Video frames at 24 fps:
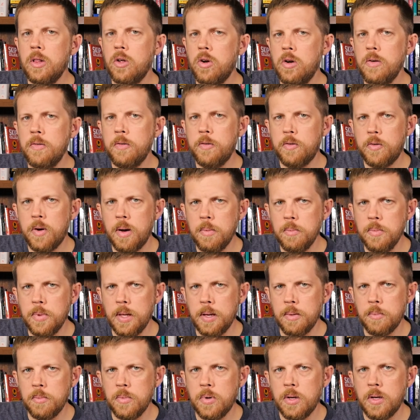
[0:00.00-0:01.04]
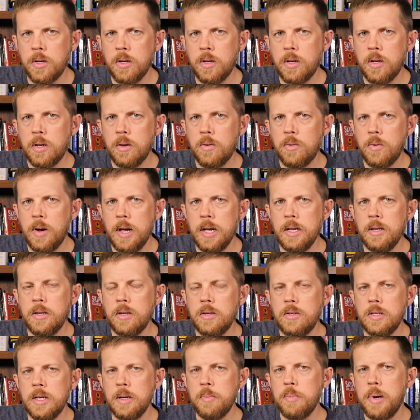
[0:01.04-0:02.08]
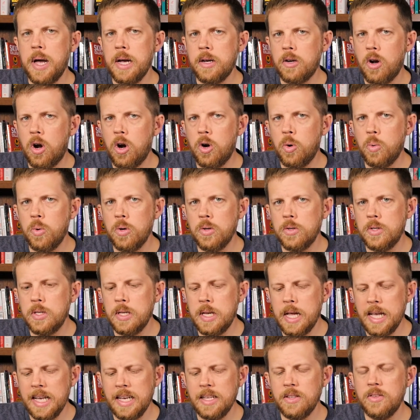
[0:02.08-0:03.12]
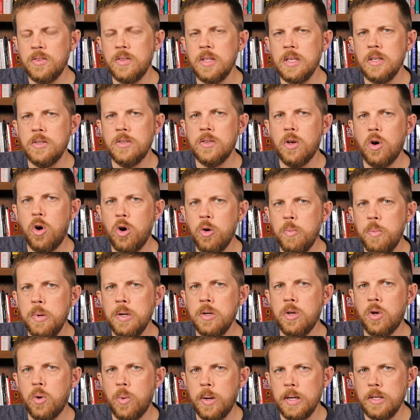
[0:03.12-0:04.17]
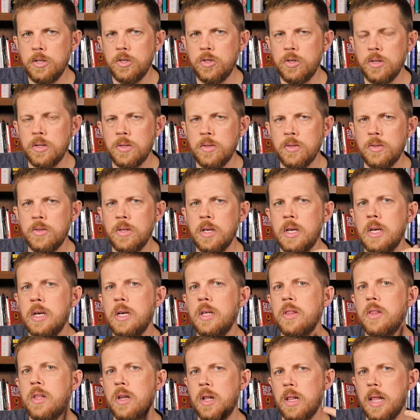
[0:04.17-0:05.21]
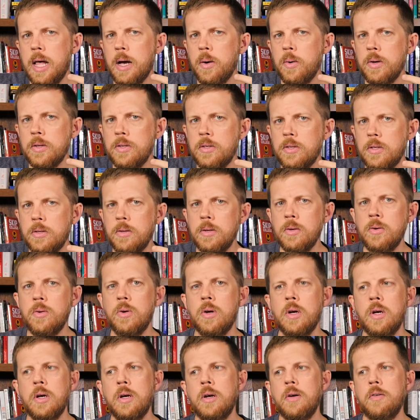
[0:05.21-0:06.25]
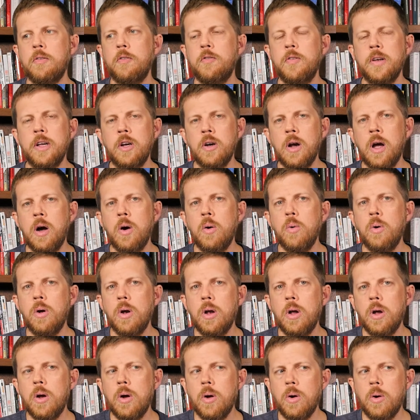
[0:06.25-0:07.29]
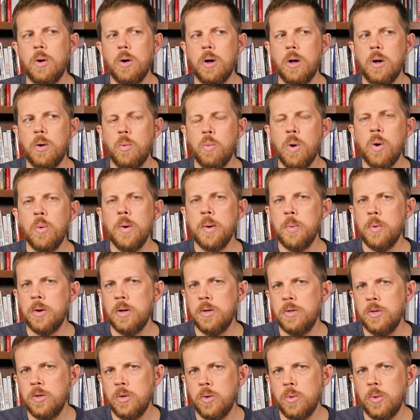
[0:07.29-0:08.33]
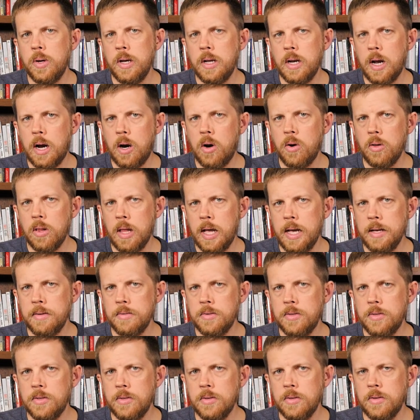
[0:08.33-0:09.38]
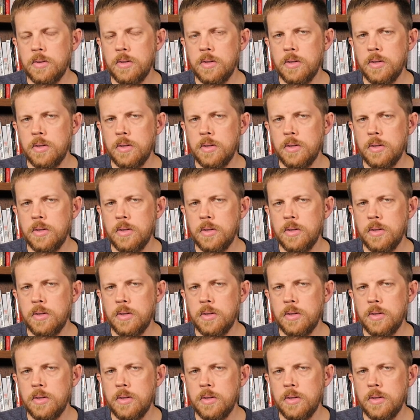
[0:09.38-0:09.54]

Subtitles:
learn from them, right, to impact our world today? It's these open questions that allow us to figure out what we want to do in our lives